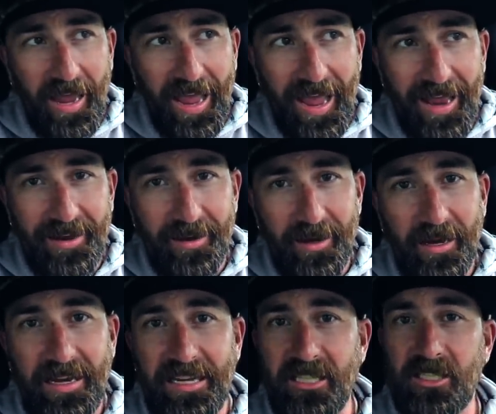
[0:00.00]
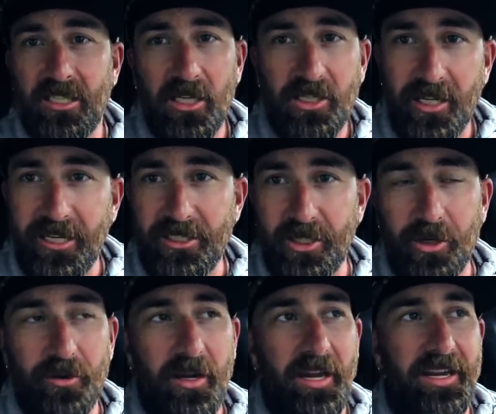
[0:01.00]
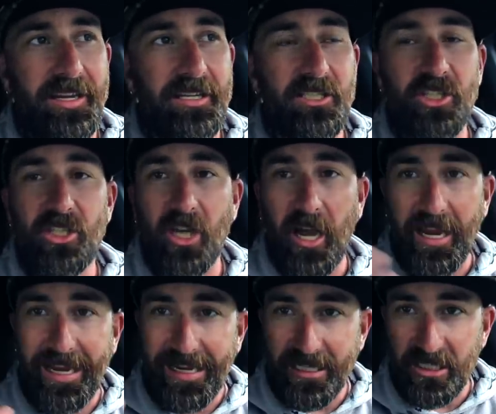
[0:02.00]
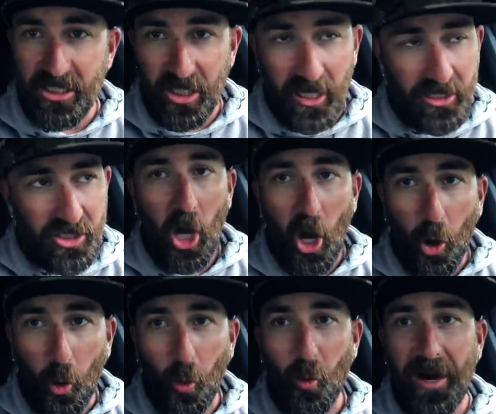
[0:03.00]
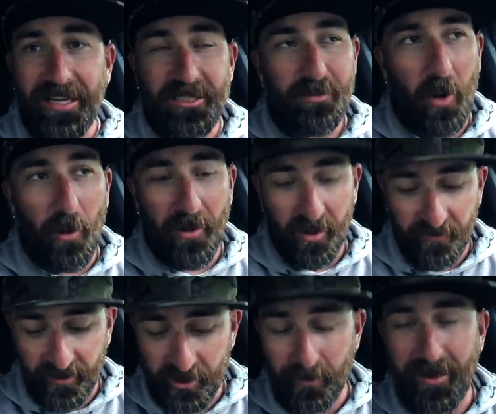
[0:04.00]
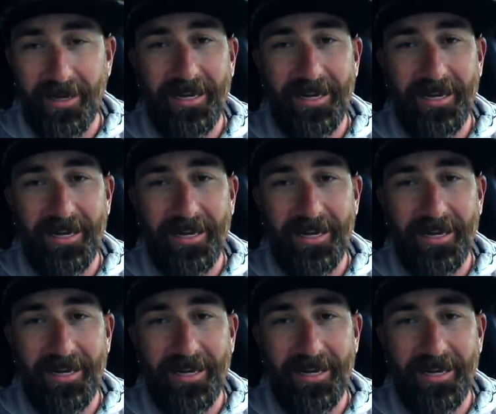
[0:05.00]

And he's such a nice dude. He is such a great smallmouth fisherman.